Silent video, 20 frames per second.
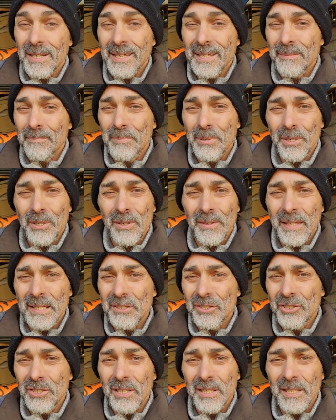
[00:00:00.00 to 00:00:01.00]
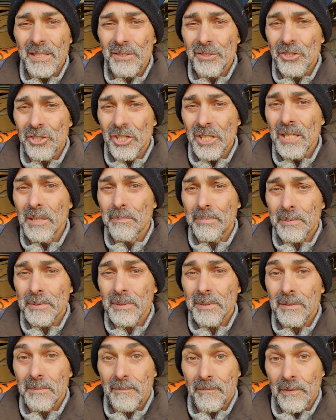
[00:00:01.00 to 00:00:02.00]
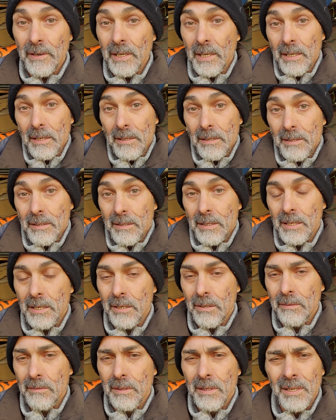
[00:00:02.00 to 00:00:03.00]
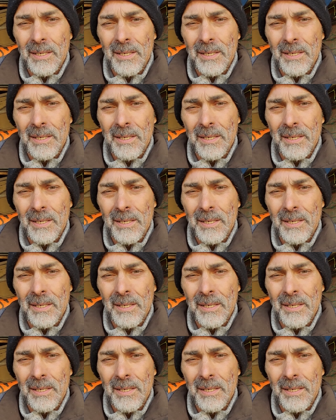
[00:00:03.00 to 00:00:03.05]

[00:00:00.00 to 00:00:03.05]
I can put all that shit in cheap, free, you know.